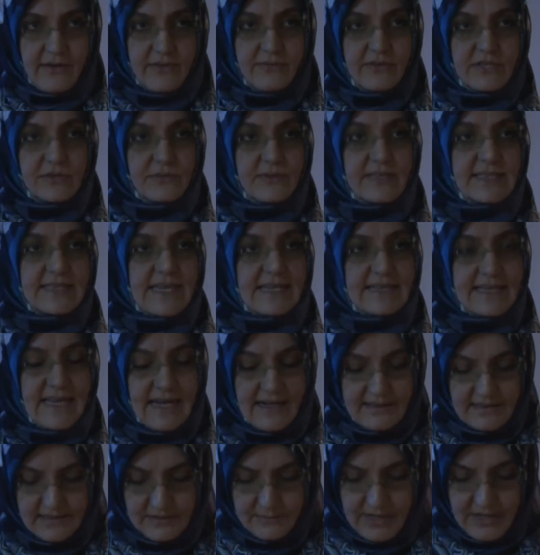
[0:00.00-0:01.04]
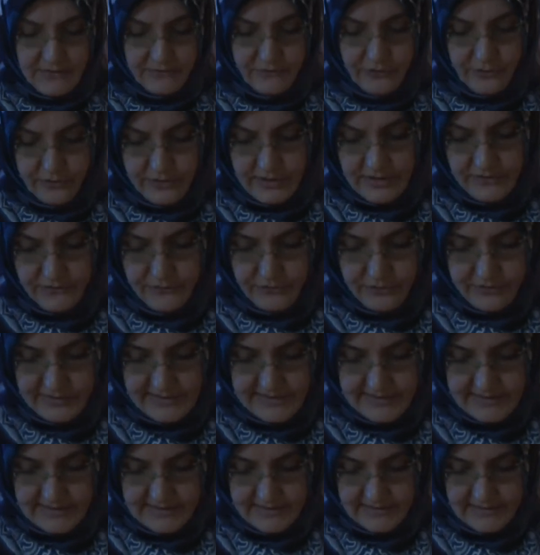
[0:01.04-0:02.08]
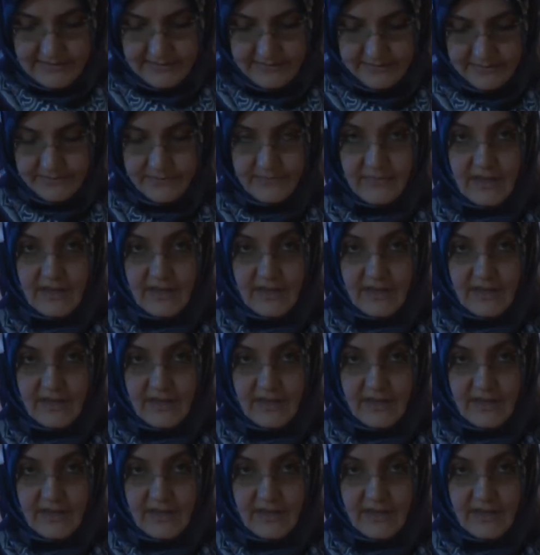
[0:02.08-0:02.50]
which was attacked by foreign forces.